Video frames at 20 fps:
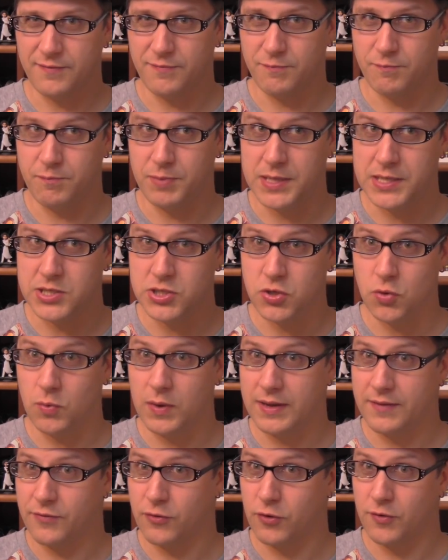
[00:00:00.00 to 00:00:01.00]
I've been
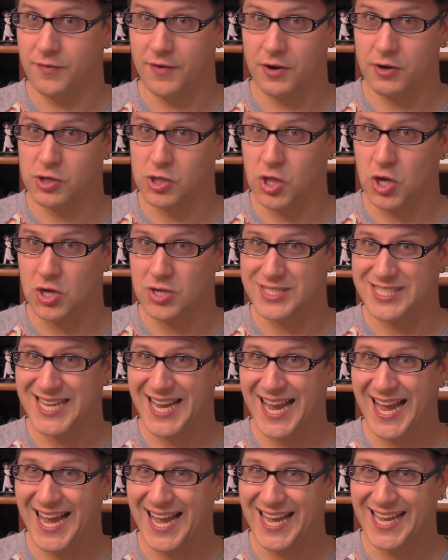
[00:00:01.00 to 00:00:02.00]
doing for a very long
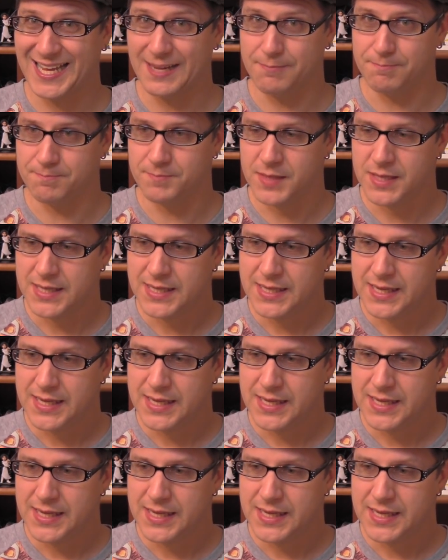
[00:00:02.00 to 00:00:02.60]
time.